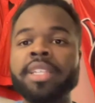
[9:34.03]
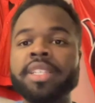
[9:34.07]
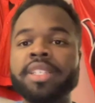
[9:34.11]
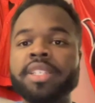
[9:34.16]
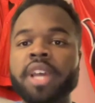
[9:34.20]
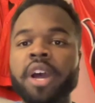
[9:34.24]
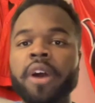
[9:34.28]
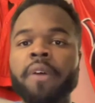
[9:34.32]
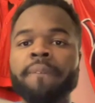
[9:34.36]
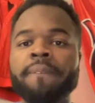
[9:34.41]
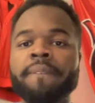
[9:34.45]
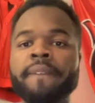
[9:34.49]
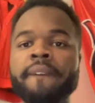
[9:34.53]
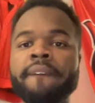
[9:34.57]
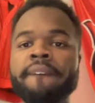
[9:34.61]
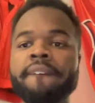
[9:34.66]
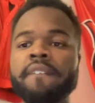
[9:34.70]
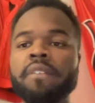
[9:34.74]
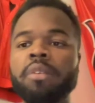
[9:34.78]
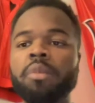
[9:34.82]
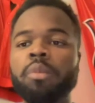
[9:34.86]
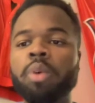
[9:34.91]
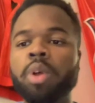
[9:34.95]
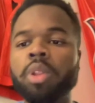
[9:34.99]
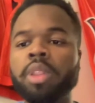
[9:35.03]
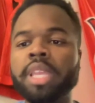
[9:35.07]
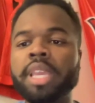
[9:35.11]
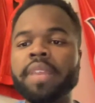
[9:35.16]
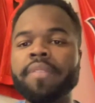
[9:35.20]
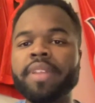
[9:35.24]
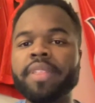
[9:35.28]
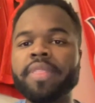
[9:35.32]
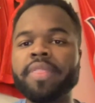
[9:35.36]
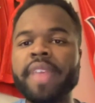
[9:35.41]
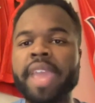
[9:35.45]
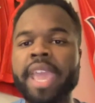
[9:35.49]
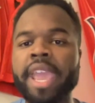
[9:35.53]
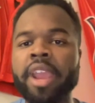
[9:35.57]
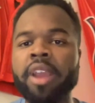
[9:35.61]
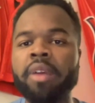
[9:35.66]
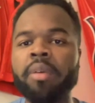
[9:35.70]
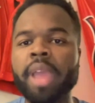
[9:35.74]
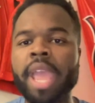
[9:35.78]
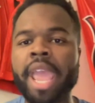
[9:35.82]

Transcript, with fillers: So we'll leave it there.